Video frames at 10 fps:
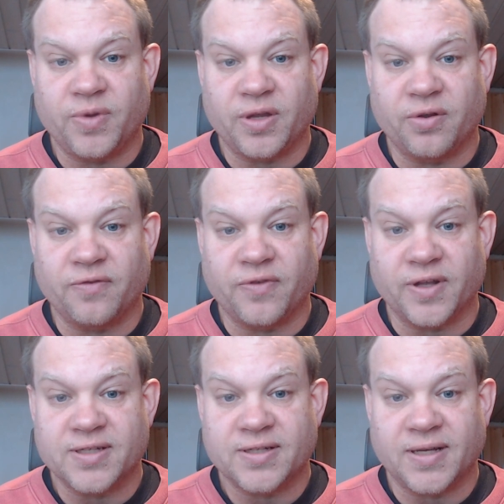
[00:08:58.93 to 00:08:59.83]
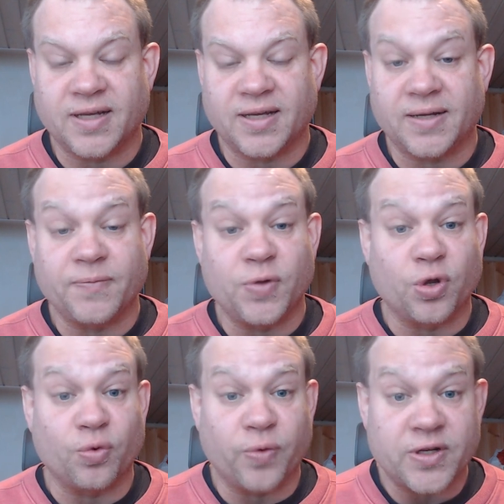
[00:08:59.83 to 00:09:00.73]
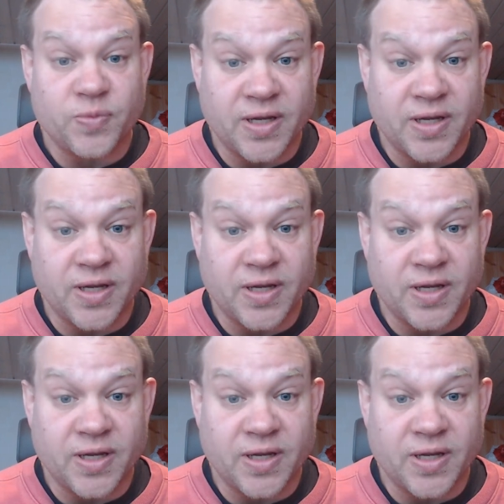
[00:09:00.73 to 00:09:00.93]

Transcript: fit, uh, you can reach me